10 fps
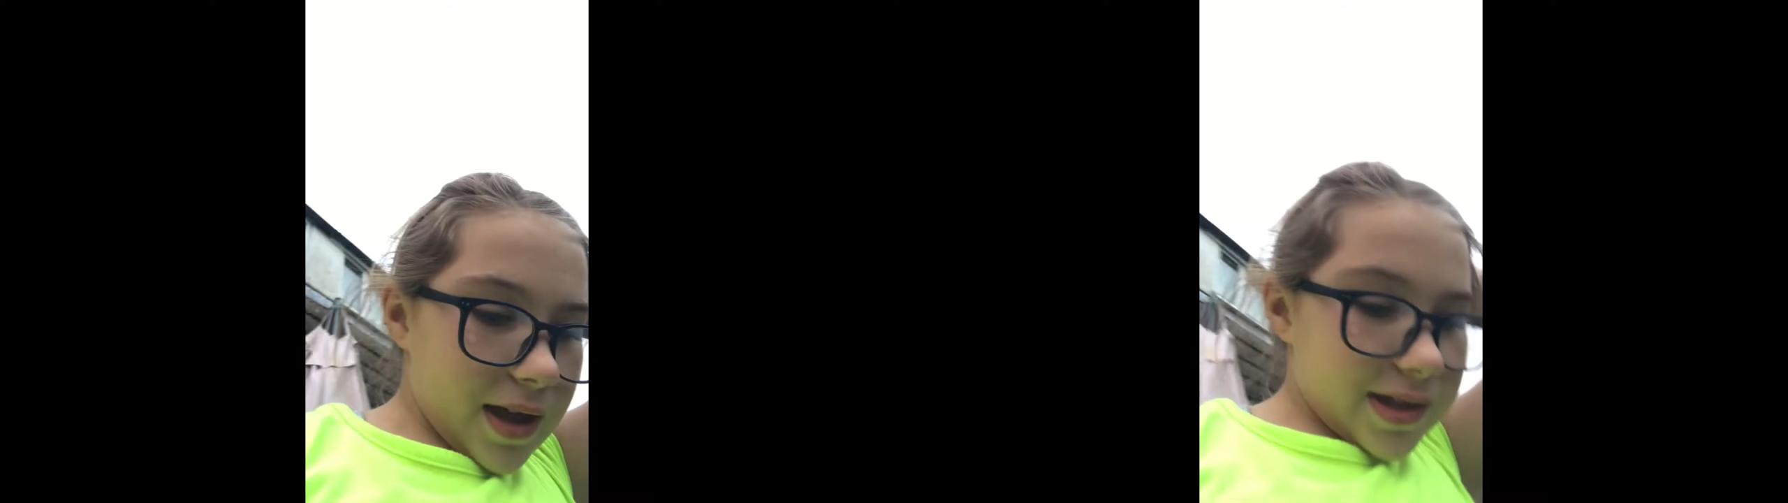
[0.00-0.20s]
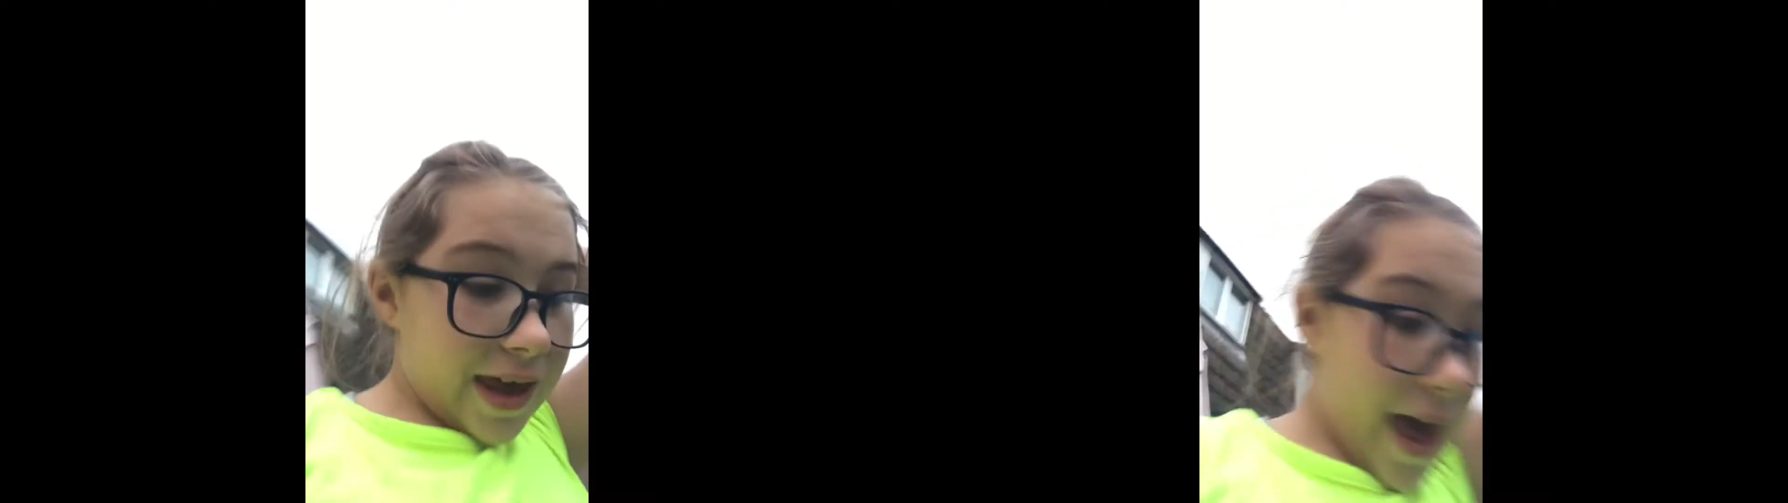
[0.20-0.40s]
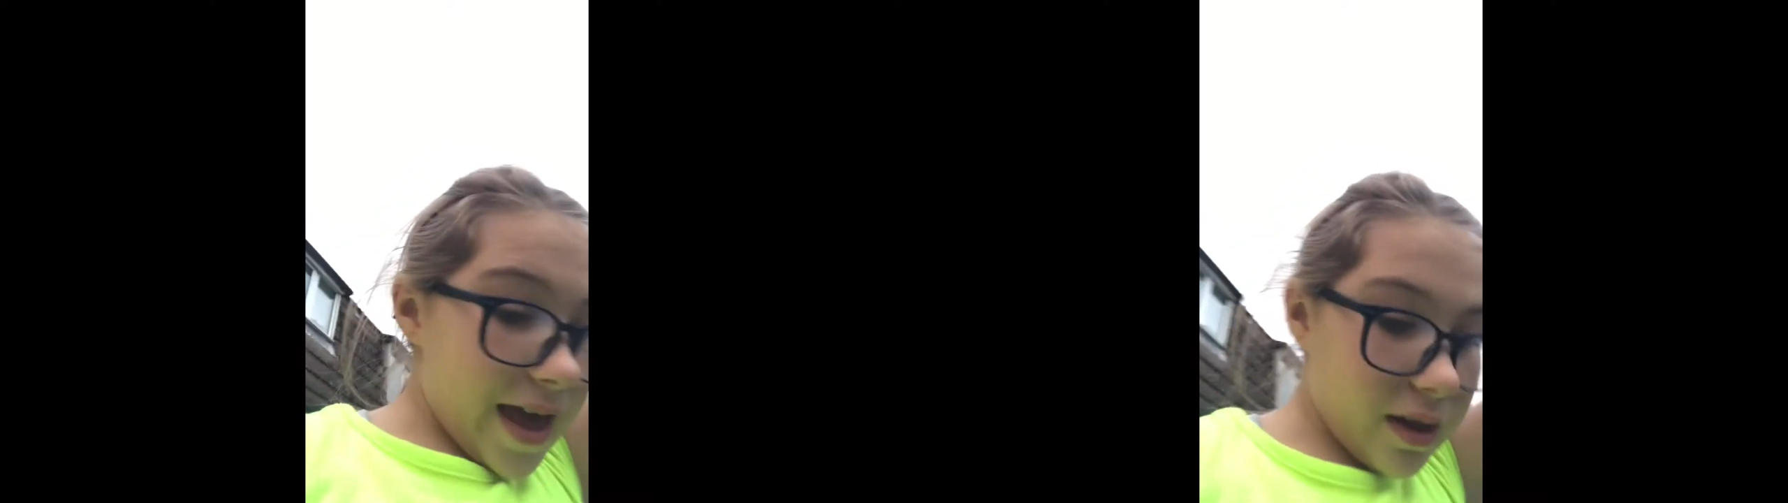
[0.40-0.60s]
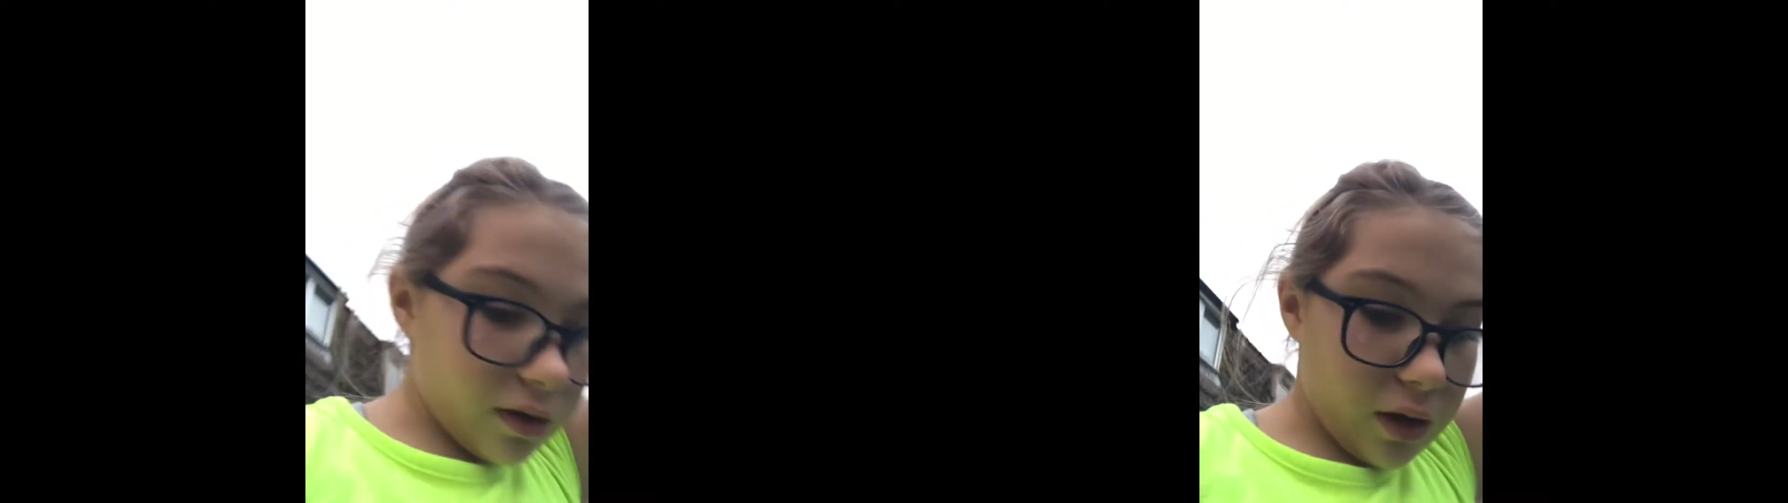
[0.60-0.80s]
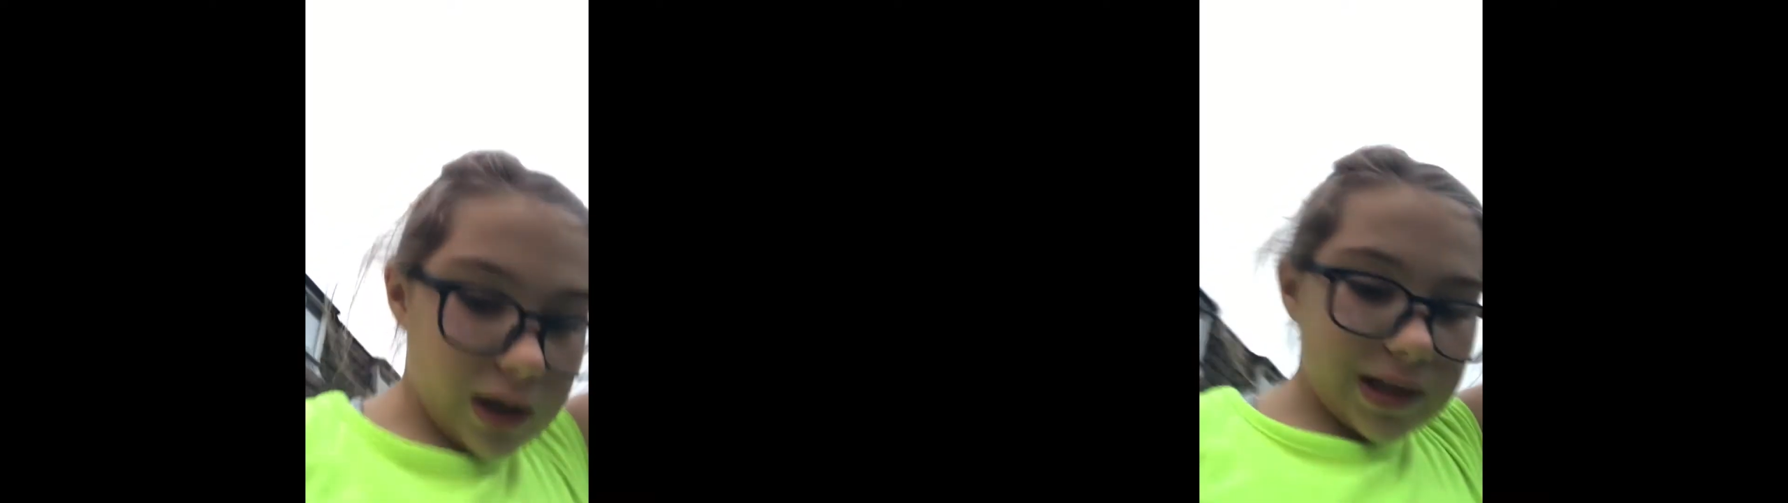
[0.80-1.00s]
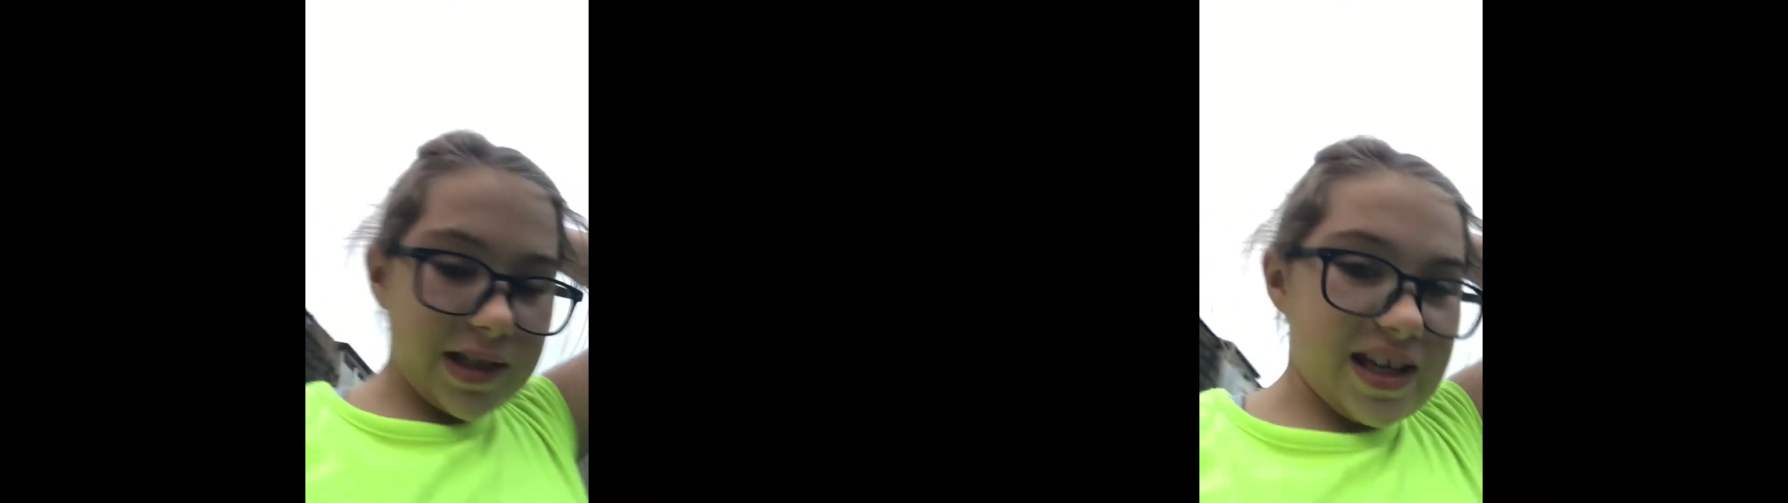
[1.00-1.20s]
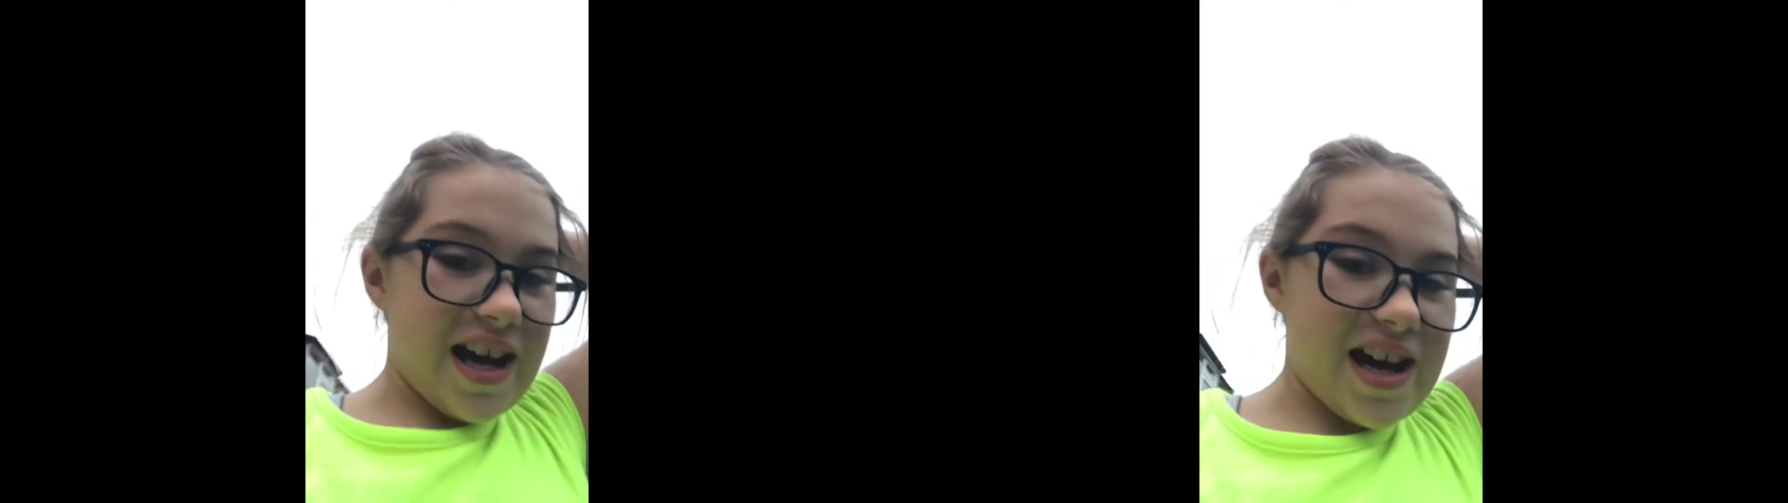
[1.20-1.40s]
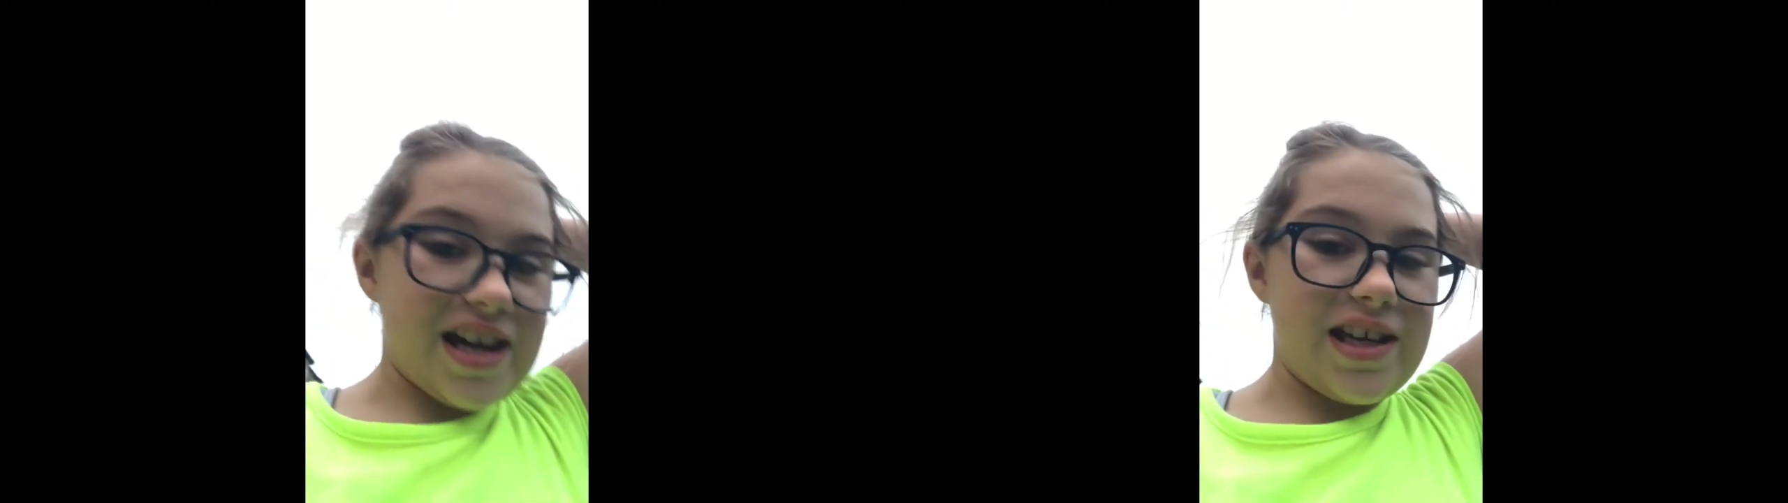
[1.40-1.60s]
Taylor
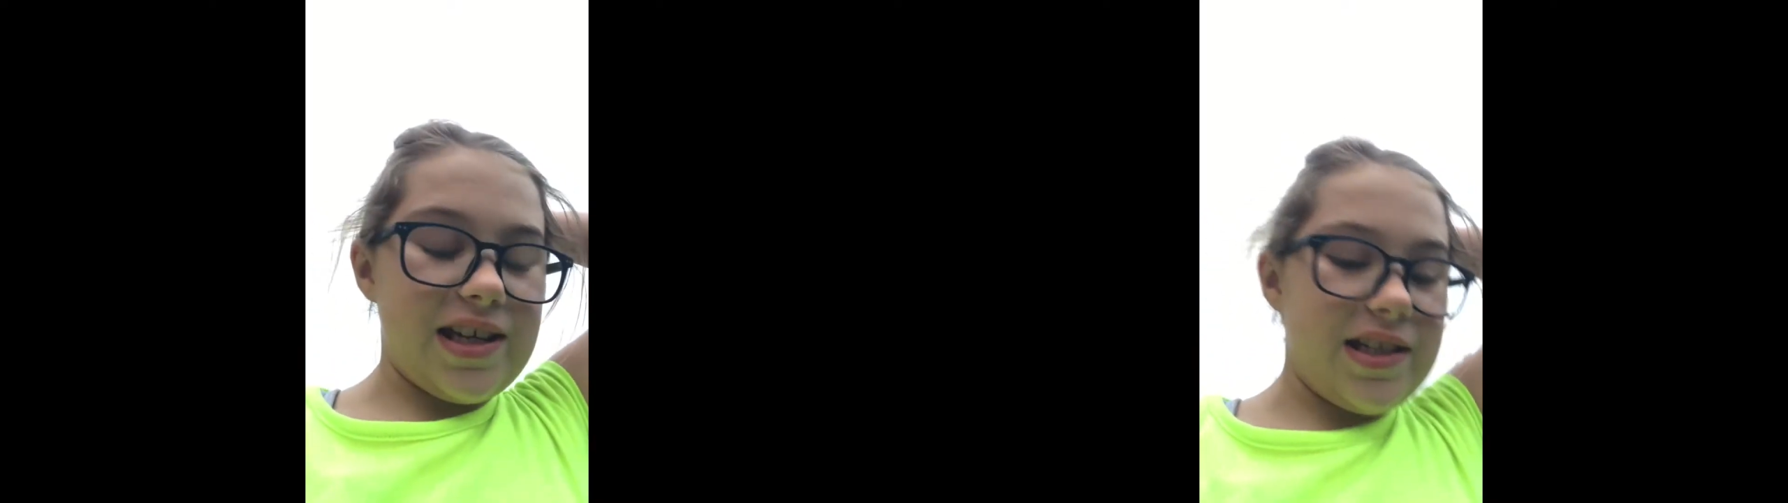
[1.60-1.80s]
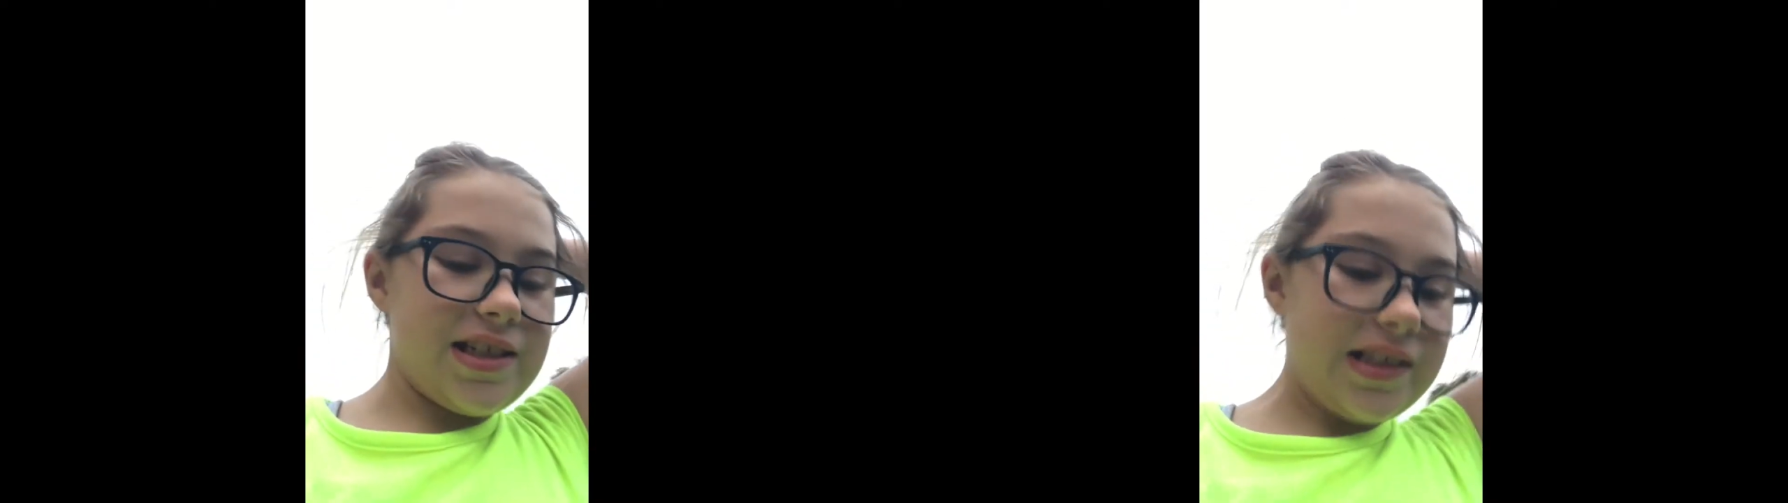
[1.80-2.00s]
died.